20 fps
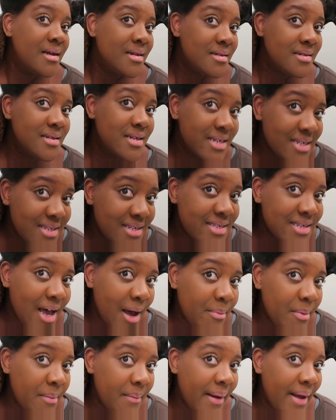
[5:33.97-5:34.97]
Look at the
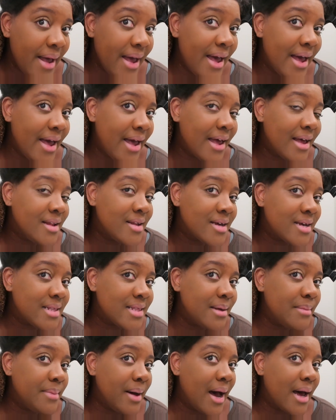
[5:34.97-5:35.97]
top of my head and look at
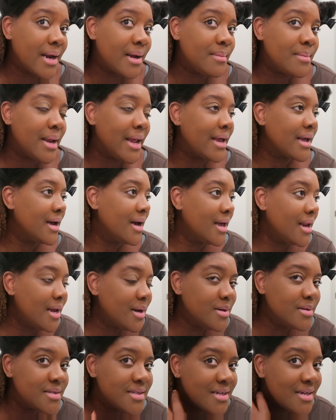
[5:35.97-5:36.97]
the bottom. Like,
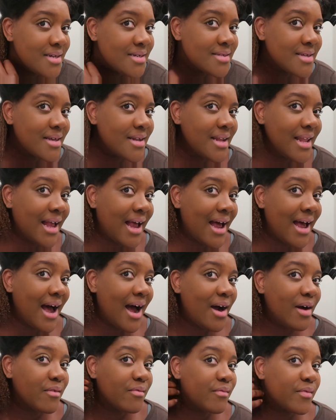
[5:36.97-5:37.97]
hello sis, it looks like I
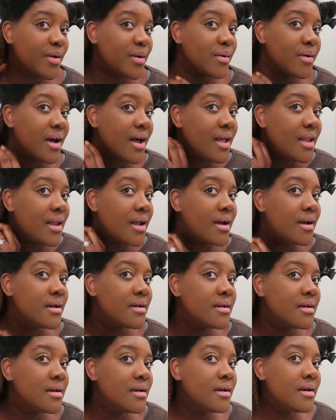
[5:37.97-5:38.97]
got real
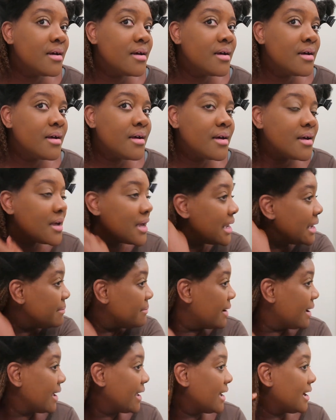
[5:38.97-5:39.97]
color in
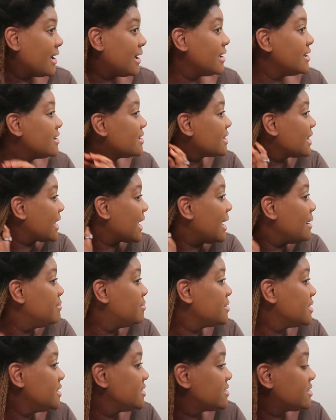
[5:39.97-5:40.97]
my hair. It looks like I
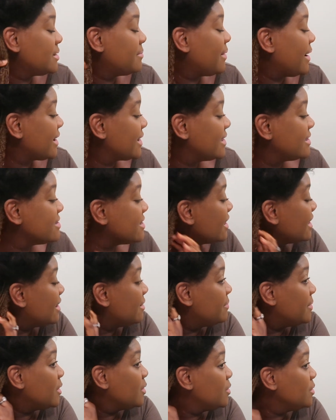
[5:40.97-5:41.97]
bleached somebody's
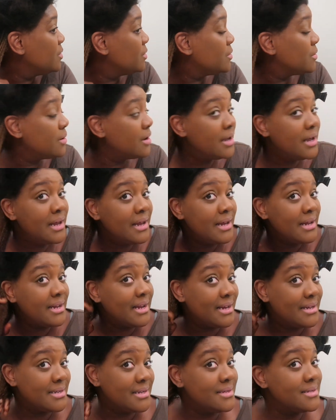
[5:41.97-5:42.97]
hair, but who?
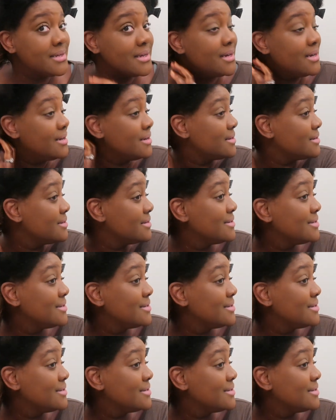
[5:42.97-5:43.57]
Not this hair.